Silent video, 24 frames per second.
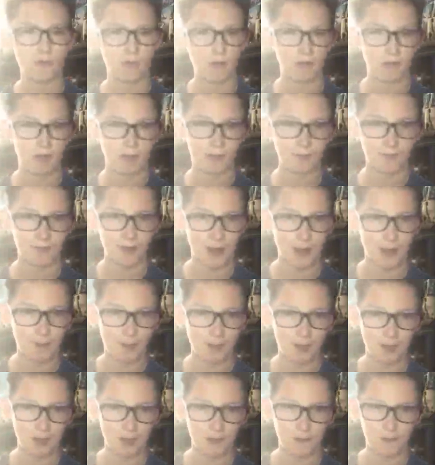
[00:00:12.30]
would have
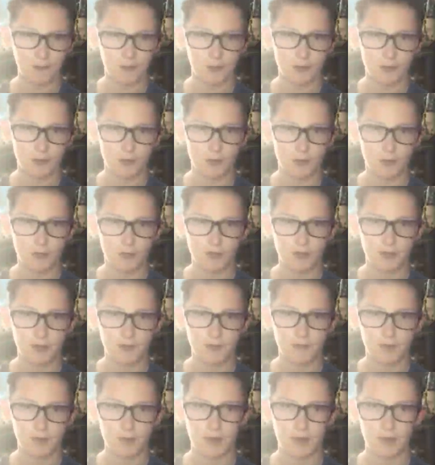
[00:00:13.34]
happened if Goku was
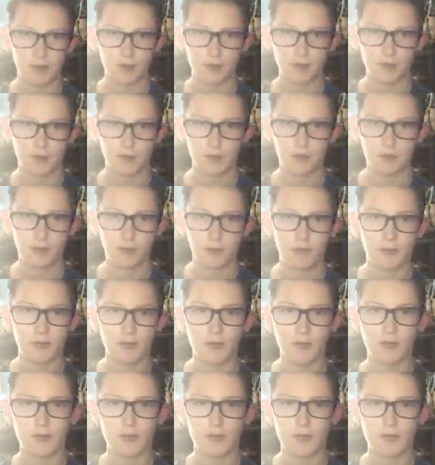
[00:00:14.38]
never sent to Earth.